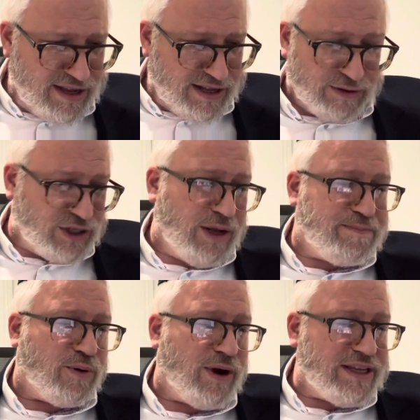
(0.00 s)
It was a good
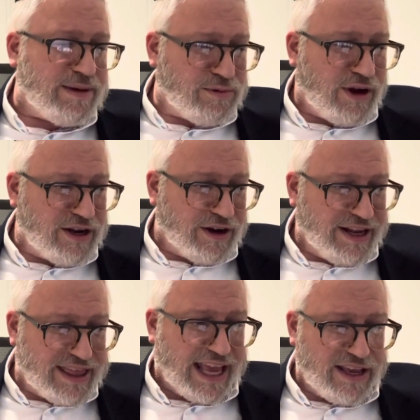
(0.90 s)
point you brought, Ernie.
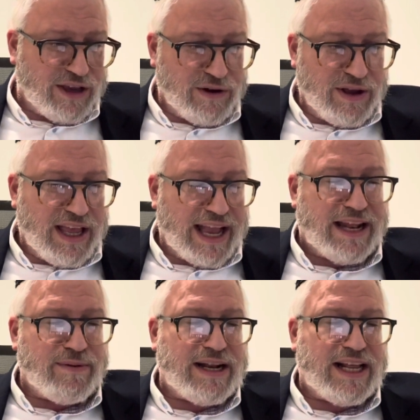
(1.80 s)
Thank you.
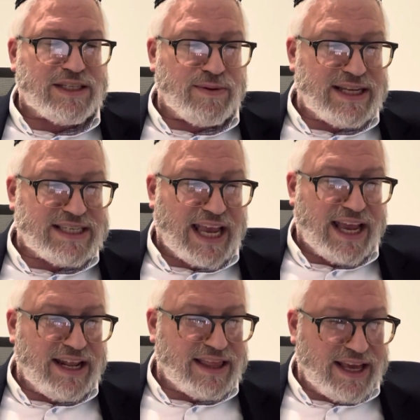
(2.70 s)
Anyone else want to say
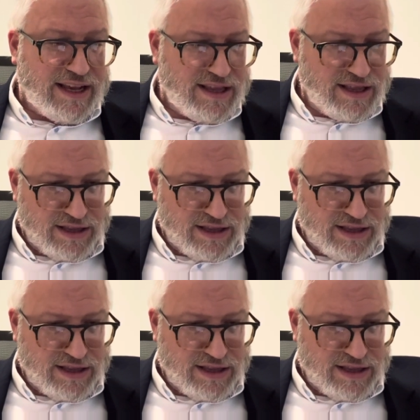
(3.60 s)
anything?